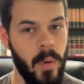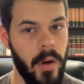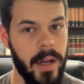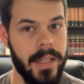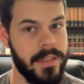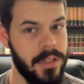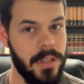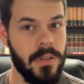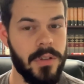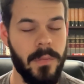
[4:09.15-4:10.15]
We are God's
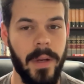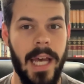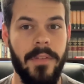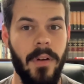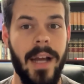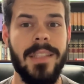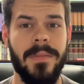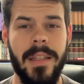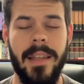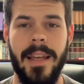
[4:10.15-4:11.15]
children. We have
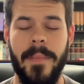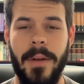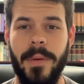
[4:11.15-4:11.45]
rights with Him,